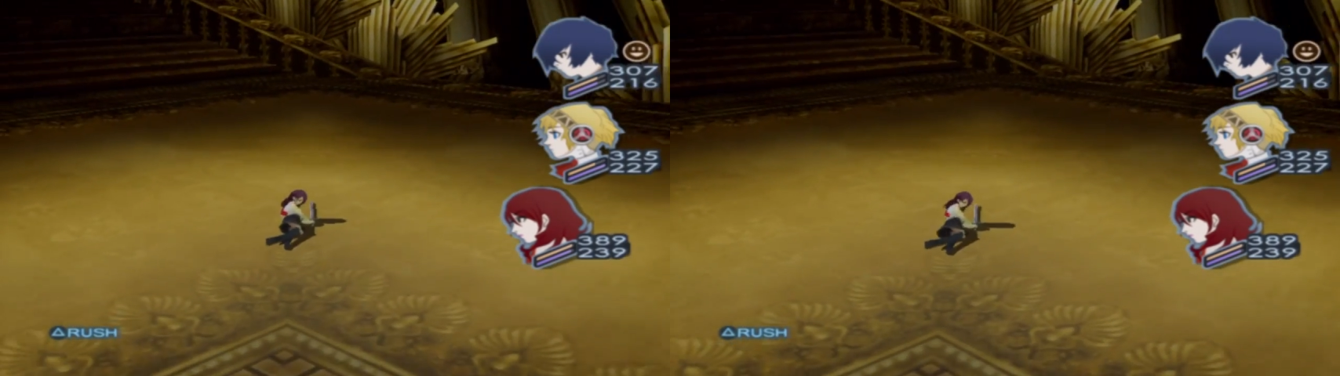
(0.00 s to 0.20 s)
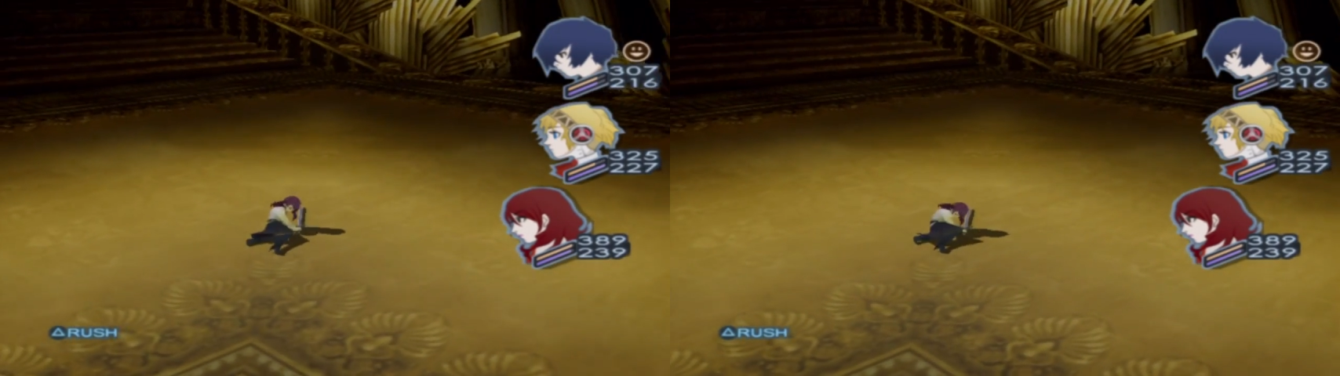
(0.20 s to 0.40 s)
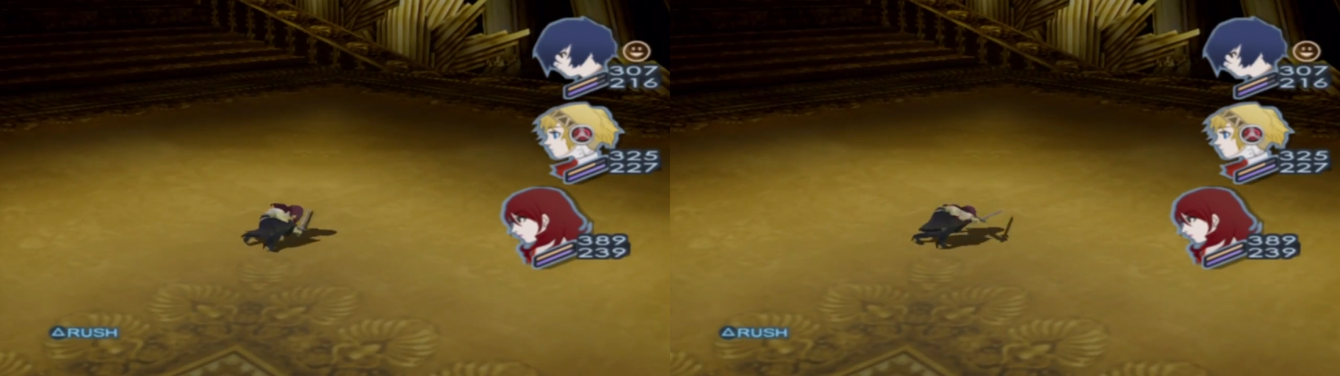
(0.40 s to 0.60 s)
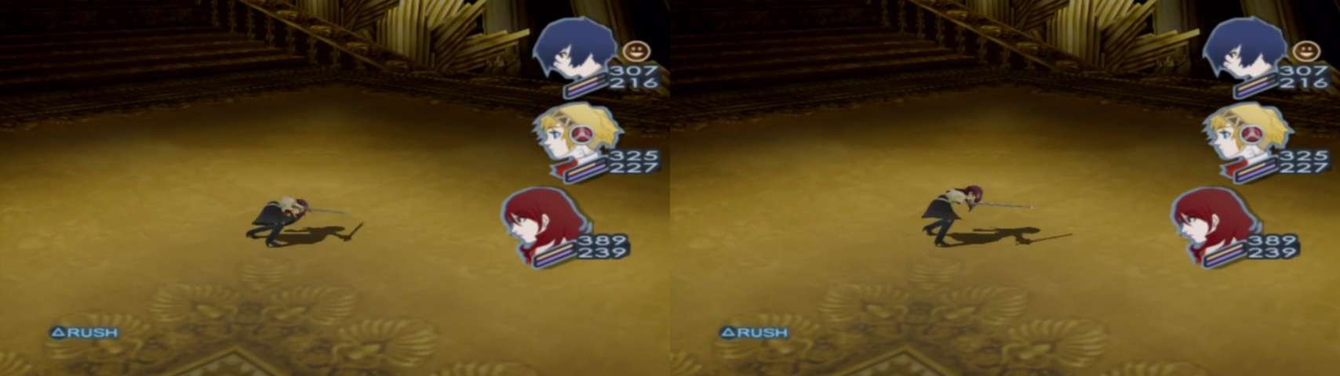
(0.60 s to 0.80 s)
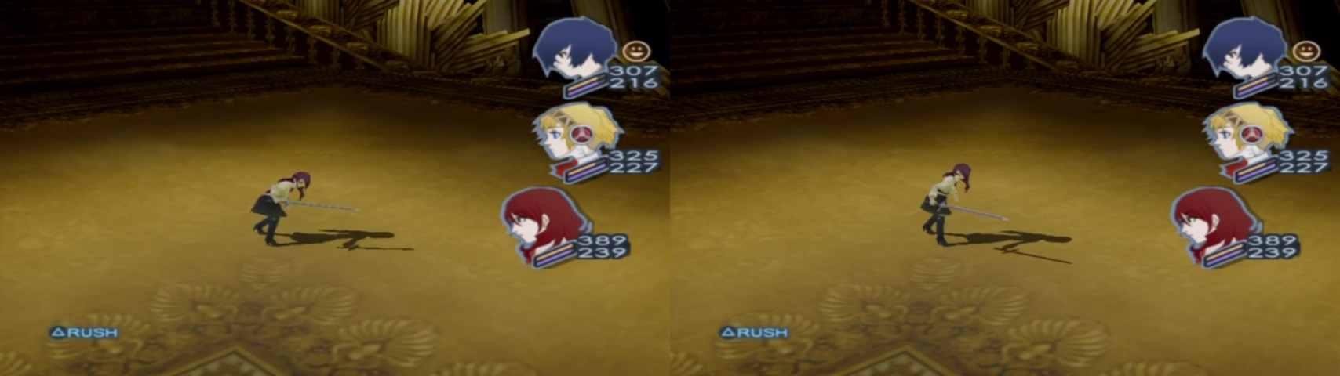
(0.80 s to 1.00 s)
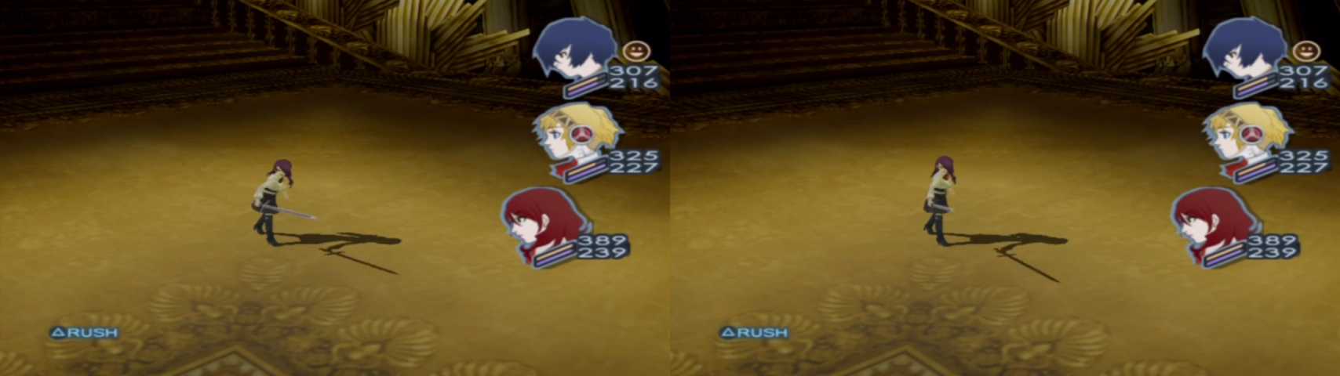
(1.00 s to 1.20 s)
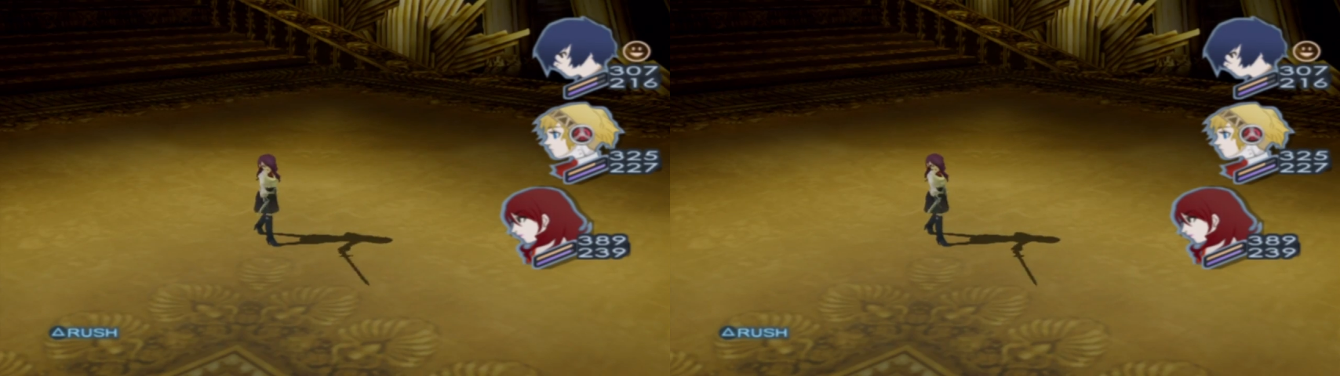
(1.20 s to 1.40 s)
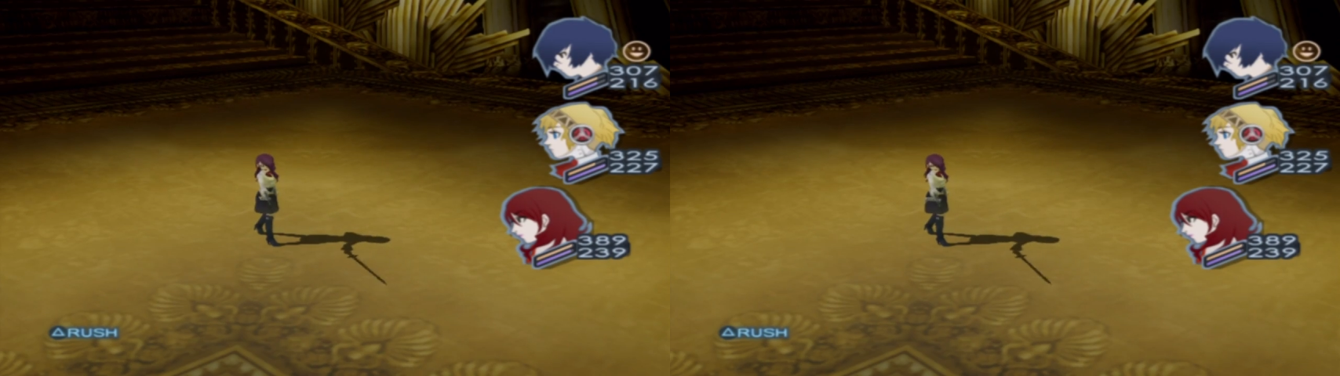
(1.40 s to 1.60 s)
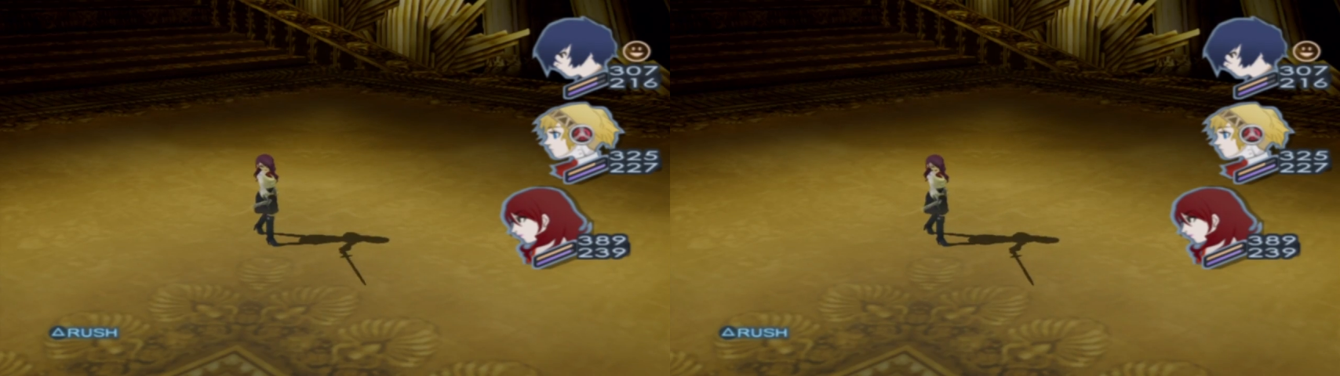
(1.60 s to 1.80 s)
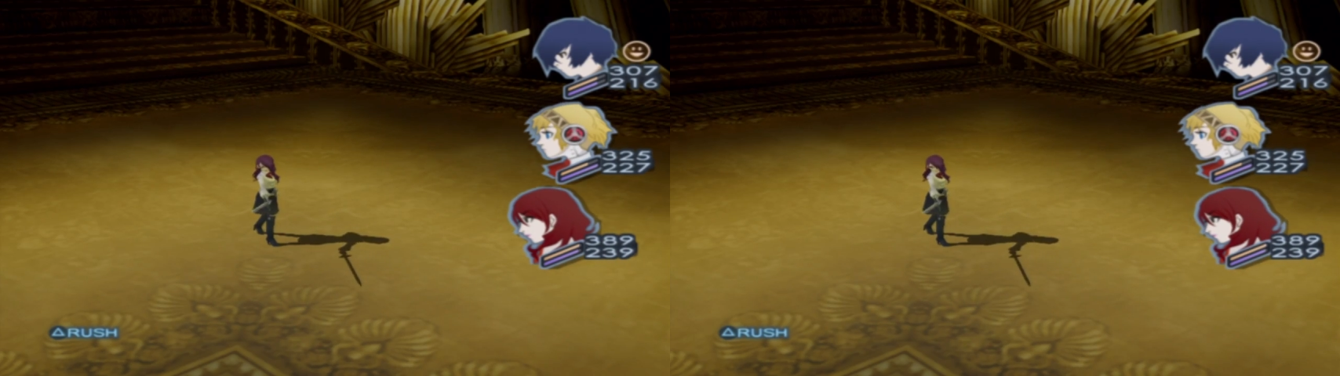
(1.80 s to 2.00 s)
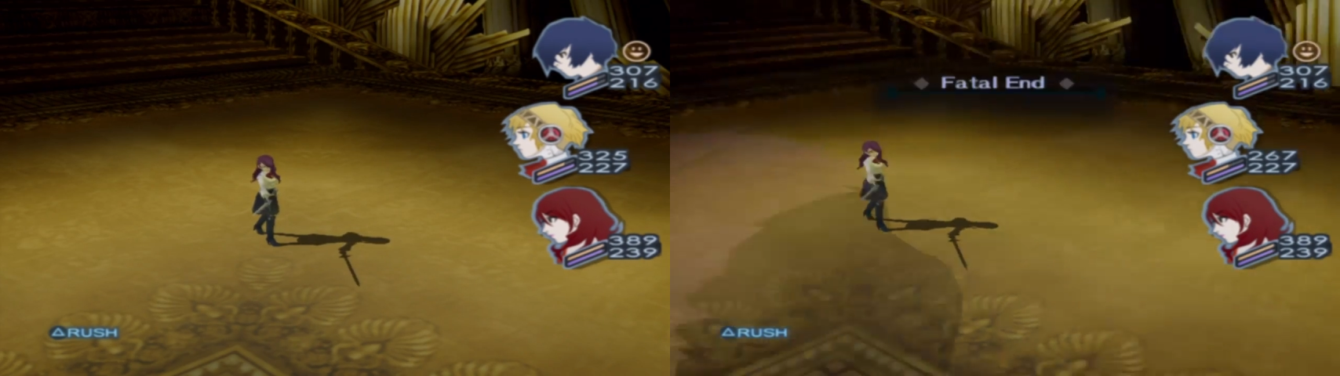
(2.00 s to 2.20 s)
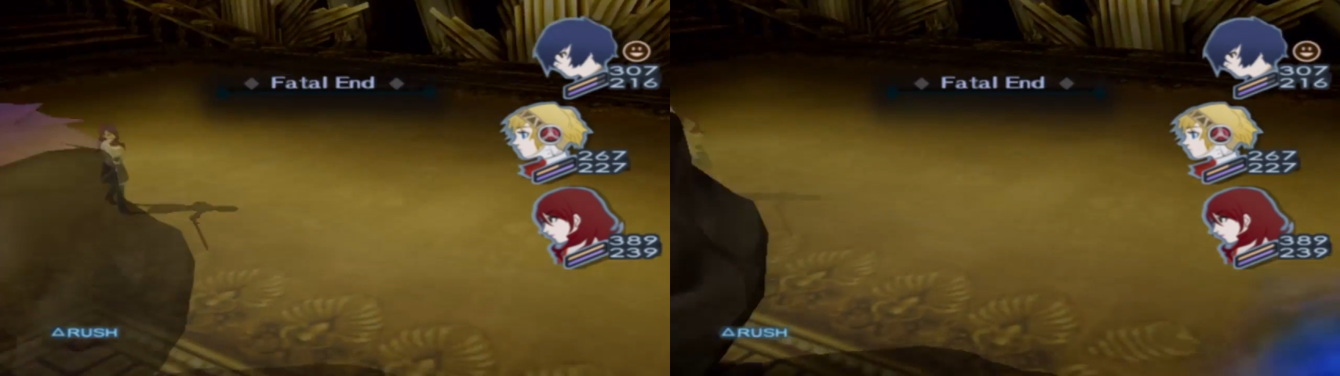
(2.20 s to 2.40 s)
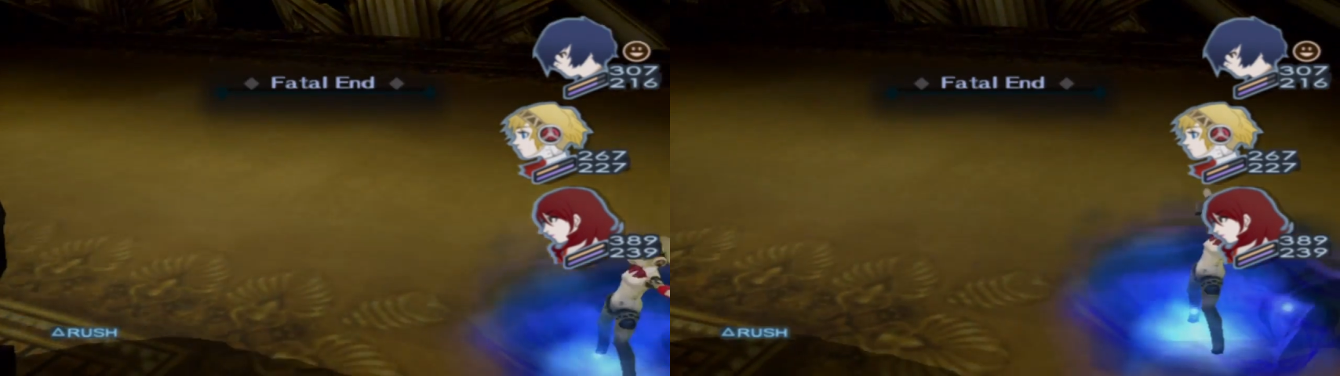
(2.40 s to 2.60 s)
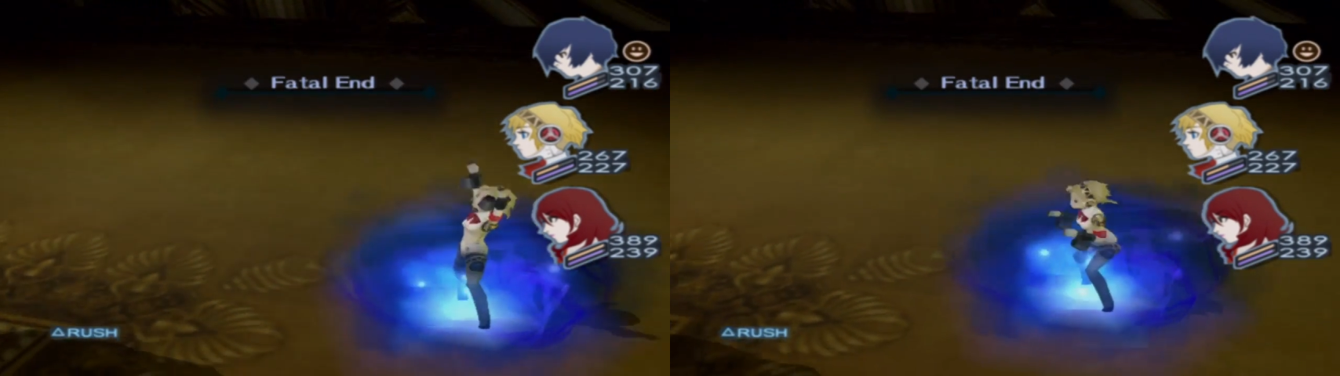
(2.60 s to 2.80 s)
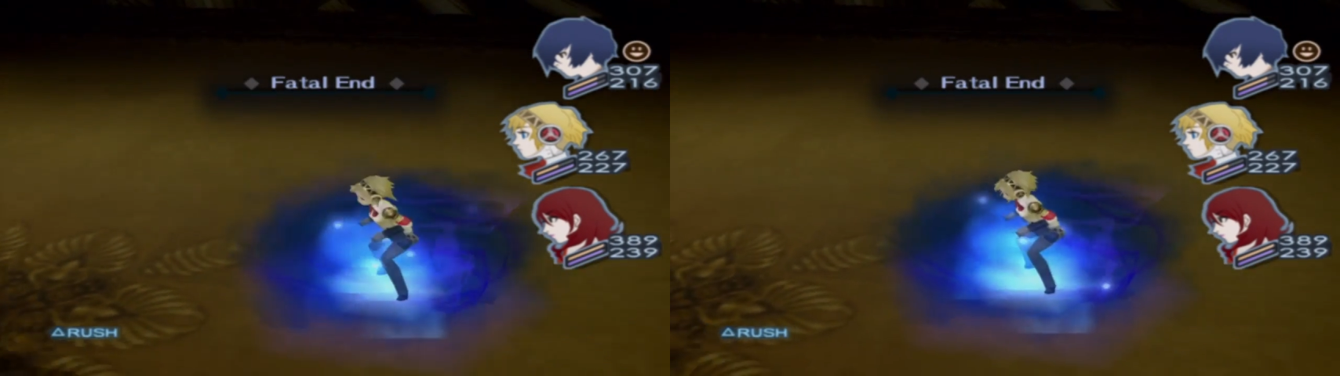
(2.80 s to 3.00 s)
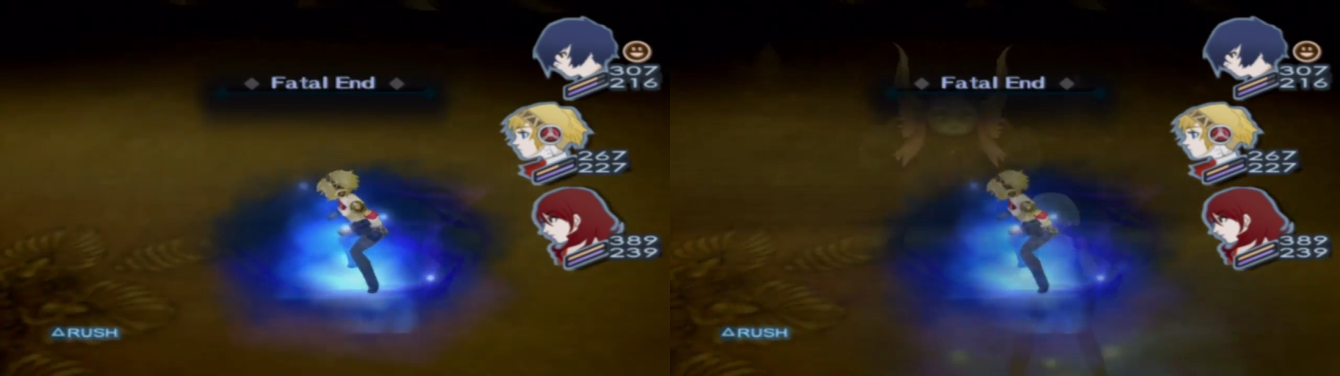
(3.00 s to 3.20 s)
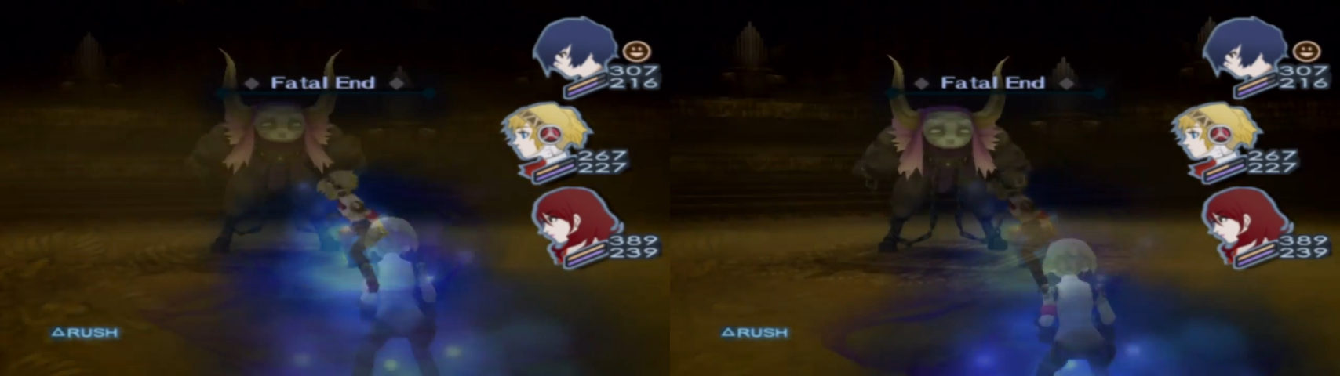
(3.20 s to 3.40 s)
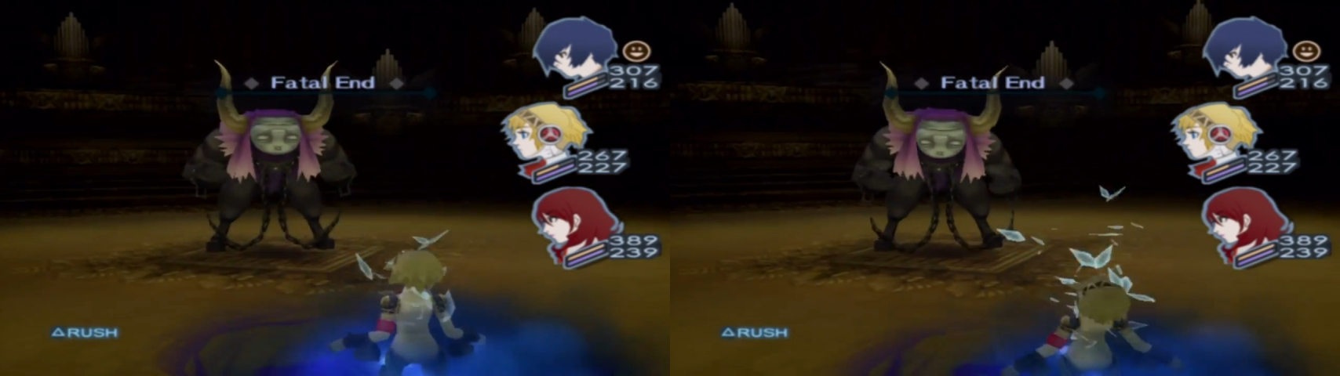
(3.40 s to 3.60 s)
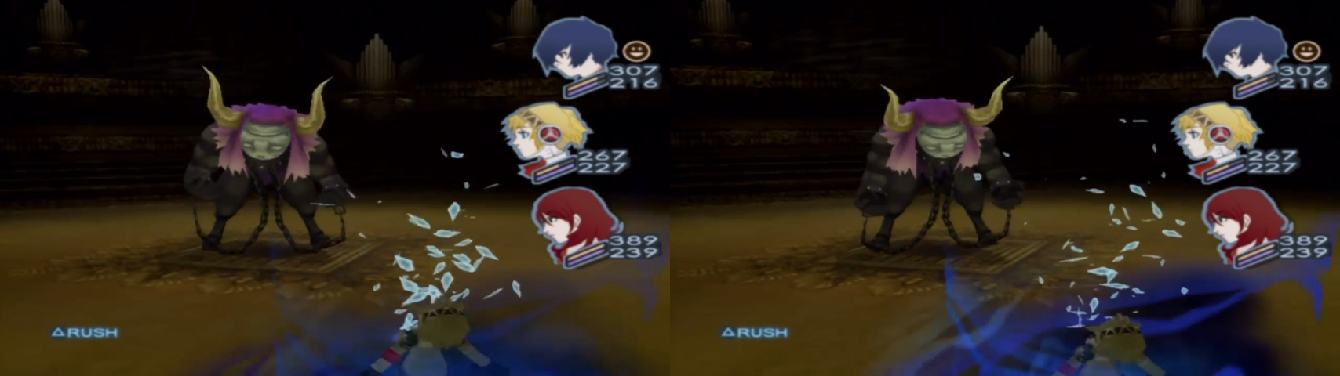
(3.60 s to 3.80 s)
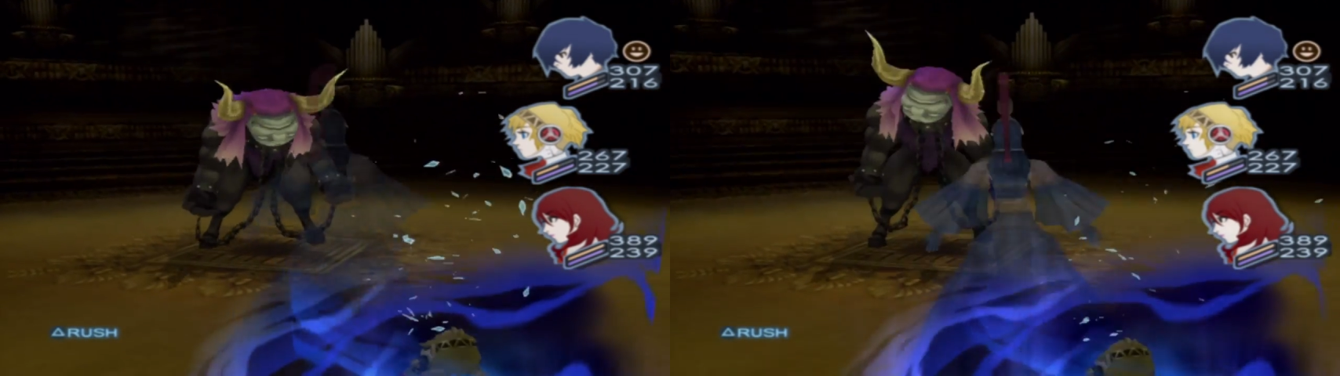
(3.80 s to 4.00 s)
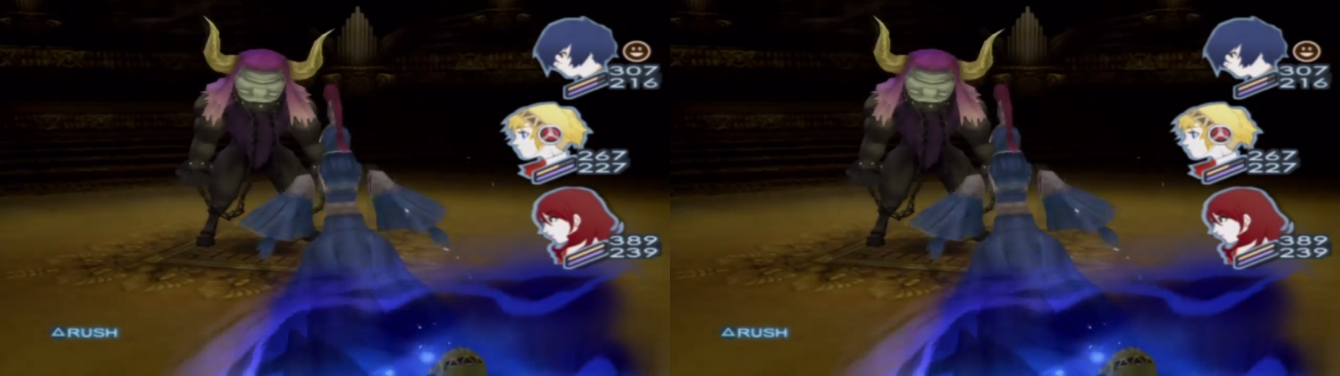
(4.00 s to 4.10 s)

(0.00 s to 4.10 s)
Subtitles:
(no speaker visible)